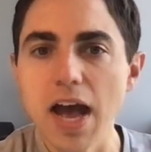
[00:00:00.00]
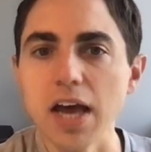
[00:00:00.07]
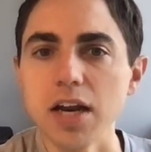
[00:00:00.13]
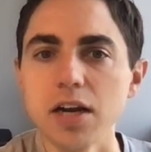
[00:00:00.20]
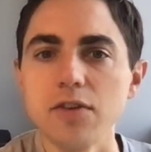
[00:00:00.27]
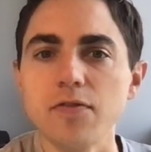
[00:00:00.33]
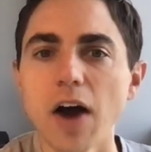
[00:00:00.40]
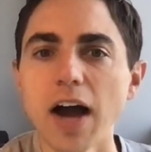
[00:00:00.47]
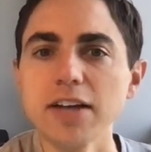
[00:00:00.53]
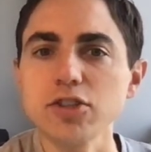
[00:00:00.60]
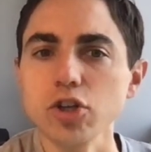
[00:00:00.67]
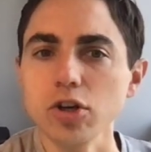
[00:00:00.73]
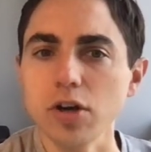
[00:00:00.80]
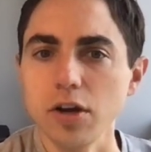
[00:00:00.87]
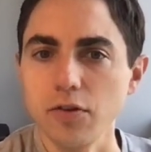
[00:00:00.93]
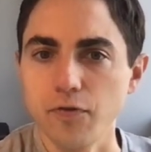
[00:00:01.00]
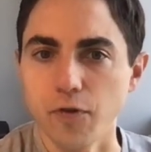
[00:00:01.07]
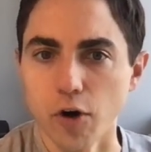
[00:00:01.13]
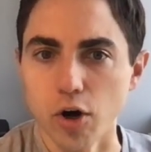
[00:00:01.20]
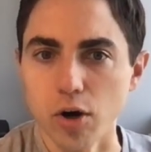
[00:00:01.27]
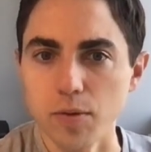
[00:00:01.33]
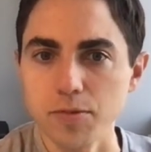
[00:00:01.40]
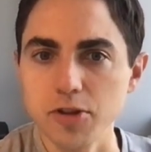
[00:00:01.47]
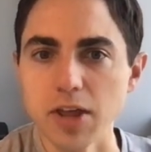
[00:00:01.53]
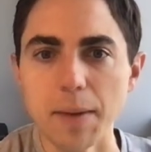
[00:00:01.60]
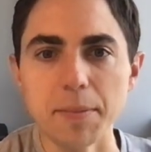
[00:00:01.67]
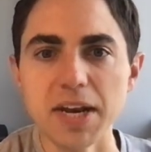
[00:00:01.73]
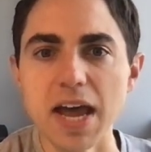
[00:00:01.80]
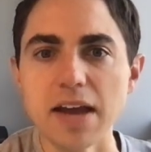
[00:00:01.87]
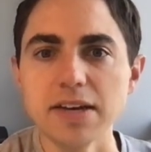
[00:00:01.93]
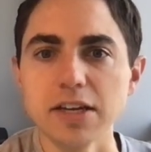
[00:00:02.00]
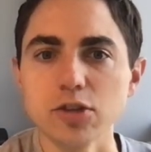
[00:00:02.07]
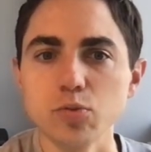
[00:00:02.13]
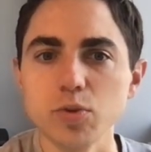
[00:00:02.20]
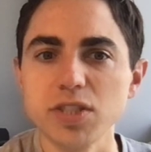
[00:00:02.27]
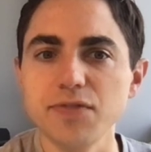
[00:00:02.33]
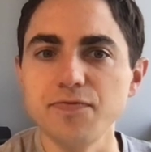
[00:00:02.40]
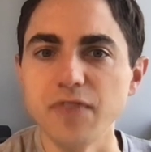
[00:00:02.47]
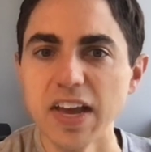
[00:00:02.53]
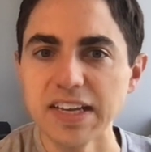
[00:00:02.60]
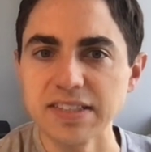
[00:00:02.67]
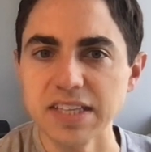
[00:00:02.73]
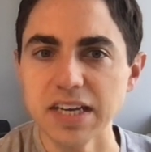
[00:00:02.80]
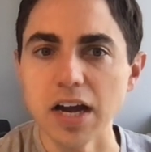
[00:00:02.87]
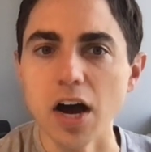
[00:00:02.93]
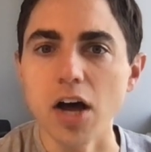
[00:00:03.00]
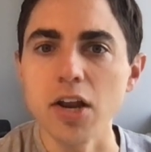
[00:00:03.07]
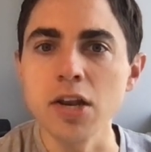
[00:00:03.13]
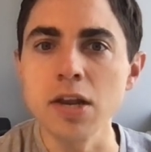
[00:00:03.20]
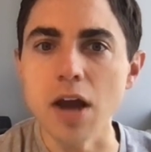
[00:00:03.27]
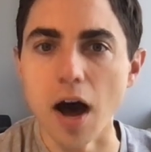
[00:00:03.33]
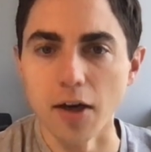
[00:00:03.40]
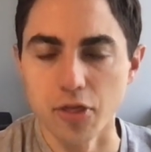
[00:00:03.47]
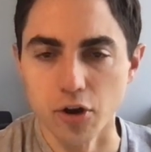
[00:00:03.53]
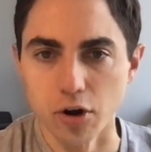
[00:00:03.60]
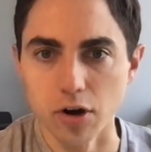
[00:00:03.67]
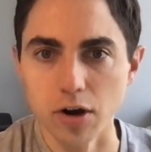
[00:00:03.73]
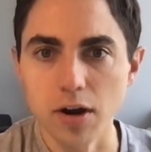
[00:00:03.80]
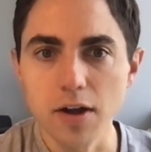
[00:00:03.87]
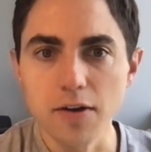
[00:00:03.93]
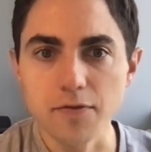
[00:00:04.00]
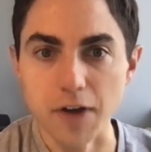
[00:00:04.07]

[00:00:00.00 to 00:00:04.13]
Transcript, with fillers: an advisor confirmed that Menendez was facing another